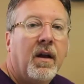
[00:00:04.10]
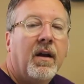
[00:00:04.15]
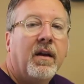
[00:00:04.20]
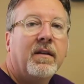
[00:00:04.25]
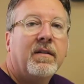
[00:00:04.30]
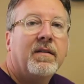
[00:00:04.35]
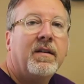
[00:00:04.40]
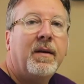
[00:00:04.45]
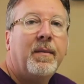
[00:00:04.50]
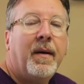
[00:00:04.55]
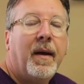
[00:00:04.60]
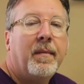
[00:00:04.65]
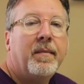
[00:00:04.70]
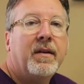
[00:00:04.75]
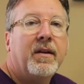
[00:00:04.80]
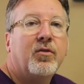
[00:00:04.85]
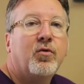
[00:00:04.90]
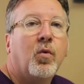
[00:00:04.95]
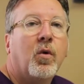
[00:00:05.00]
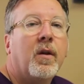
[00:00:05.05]
Sleep
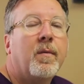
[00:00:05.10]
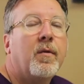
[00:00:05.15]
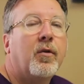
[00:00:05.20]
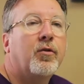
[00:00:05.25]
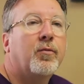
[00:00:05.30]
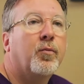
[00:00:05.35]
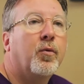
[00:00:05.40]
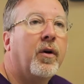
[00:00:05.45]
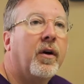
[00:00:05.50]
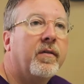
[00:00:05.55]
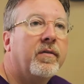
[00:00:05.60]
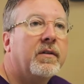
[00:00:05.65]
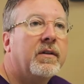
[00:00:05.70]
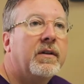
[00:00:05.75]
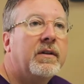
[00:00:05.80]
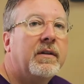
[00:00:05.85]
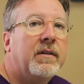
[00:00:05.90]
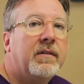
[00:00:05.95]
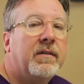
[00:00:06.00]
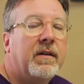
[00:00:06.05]
apnea is one of the most
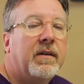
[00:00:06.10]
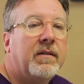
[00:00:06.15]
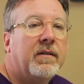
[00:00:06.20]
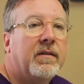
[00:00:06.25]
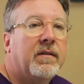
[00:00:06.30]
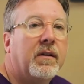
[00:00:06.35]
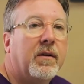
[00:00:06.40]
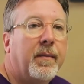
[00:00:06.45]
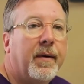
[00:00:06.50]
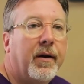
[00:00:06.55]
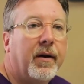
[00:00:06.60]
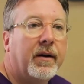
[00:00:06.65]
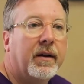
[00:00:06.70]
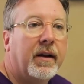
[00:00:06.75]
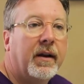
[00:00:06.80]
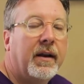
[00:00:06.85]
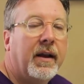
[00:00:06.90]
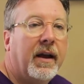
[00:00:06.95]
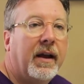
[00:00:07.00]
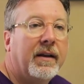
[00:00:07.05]
prevalent diseases in America
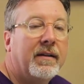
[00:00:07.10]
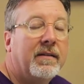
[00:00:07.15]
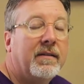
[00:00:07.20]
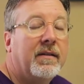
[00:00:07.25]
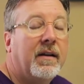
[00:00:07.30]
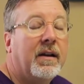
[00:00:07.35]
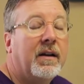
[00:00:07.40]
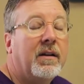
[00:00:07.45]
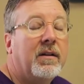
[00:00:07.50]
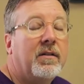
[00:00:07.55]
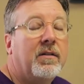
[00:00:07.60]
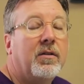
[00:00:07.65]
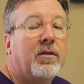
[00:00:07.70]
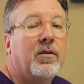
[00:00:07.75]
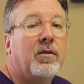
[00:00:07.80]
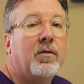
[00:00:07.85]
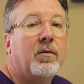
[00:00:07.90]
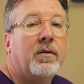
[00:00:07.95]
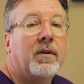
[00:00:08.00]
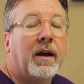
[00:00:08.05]
today. It's second
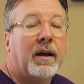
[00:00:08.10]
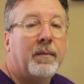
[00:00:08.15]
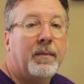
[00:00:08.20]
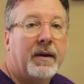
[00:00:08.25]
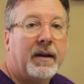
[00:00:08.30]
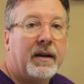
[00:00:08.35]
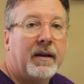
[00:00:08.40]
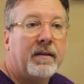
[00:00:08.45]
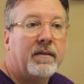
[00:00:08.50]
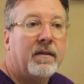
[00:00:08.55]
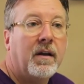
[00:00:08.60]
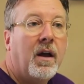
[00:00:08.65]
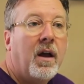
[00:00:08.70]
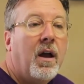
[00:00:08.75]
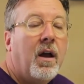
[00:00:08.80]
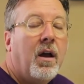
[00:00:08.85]
to diabetes.